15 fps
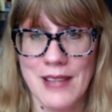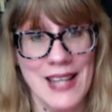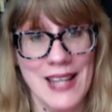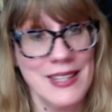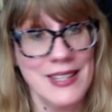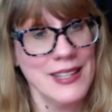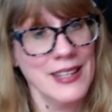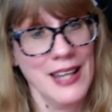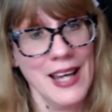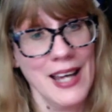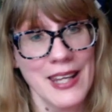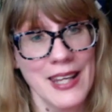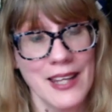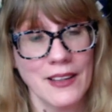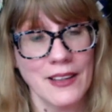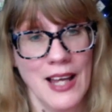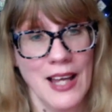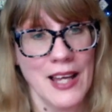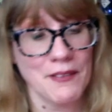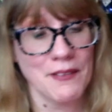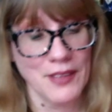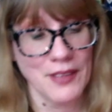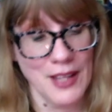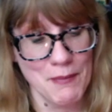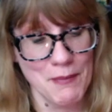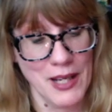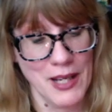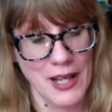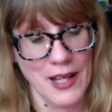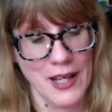I did not get a lot of
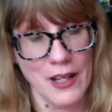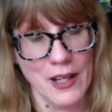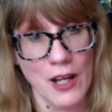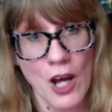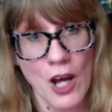lemonade